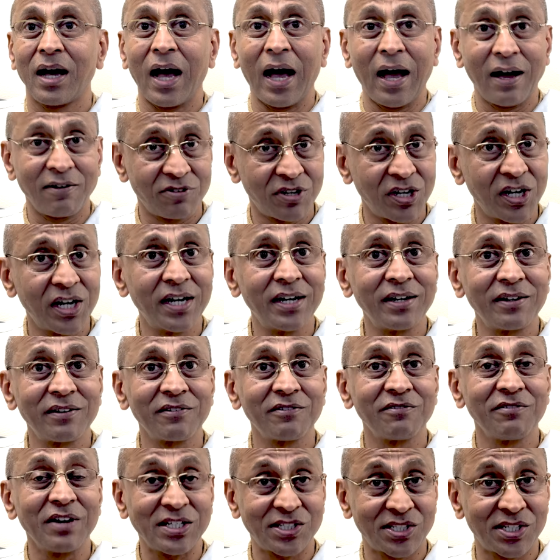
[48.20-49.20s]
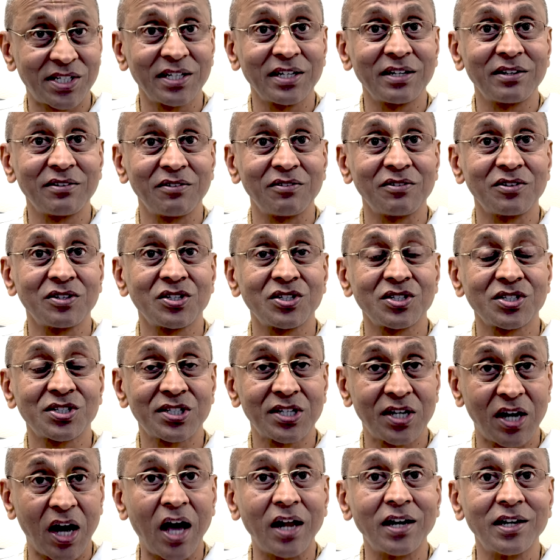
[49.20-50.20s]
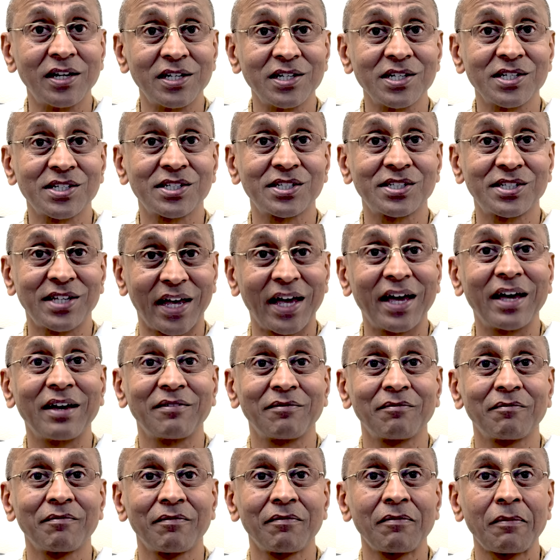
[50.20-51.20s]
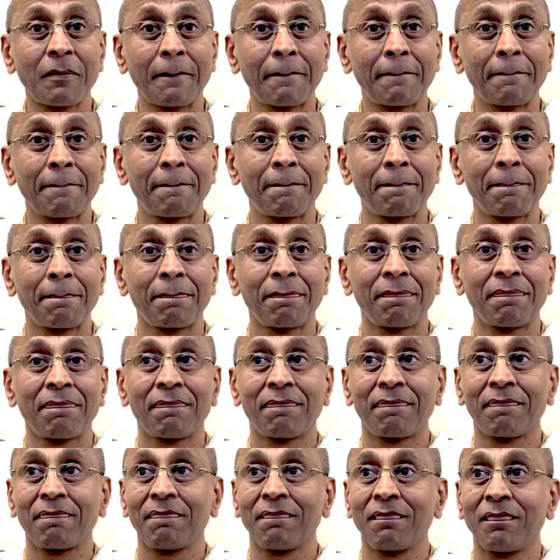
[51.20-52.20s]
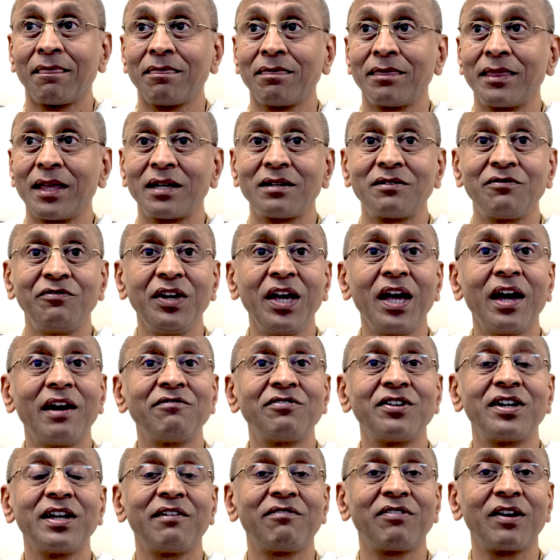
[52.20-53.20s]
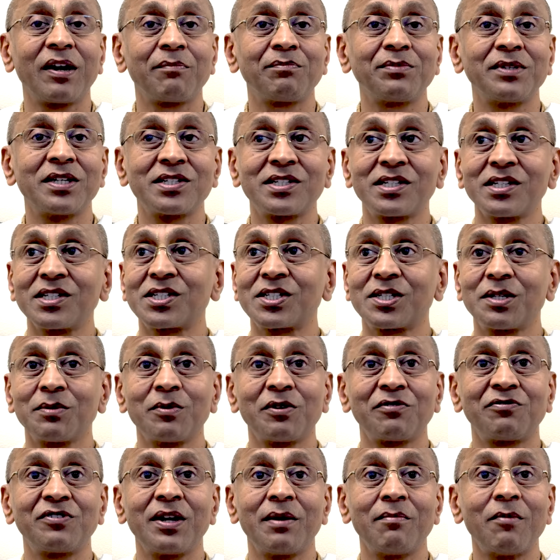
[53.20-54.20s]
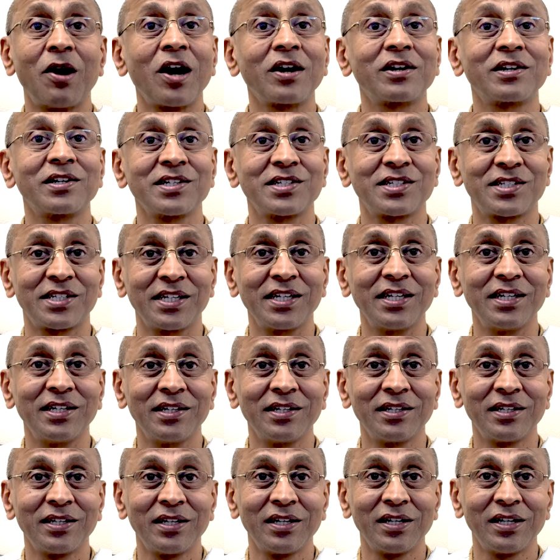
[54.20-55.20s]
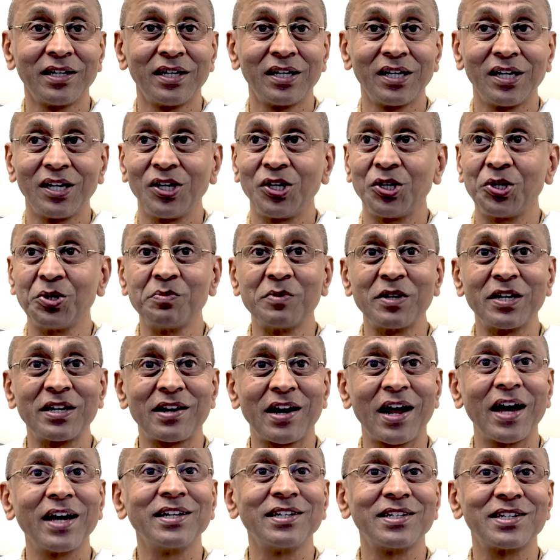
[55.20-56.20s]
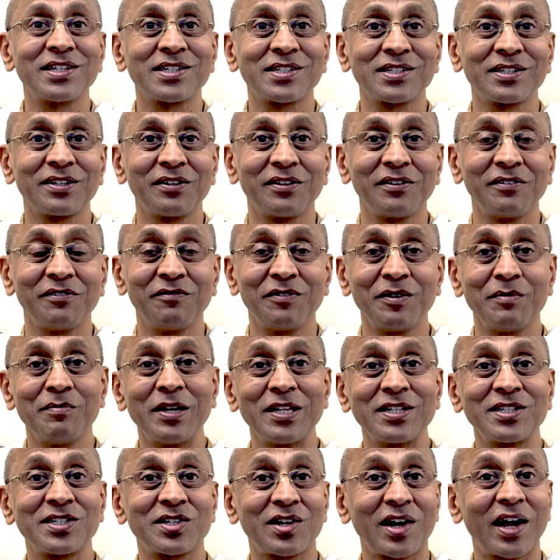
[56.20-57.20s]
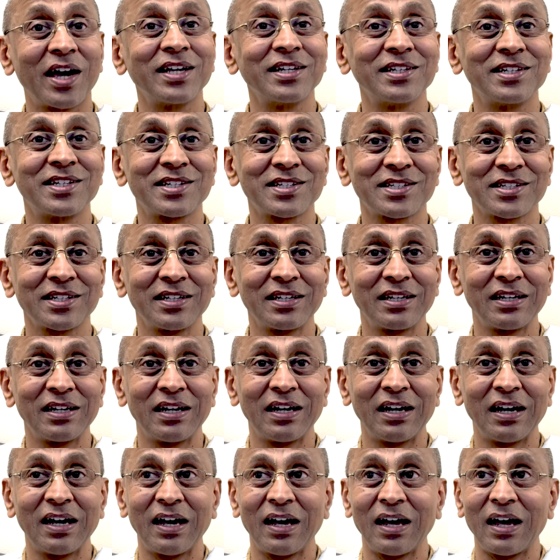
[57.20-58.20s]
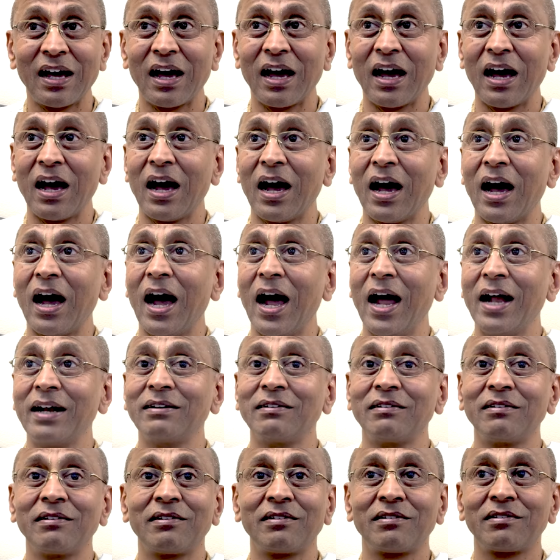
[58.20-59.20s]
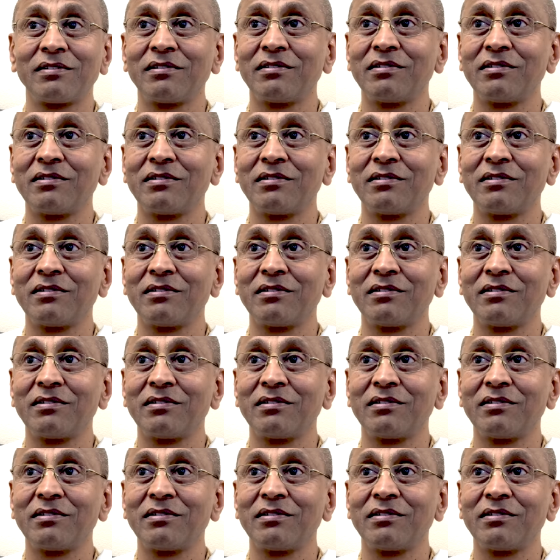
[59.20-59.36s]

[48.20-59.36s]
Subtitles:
I've heard Western scholars say that we have developed the system of democracy, human rights, women's rights, and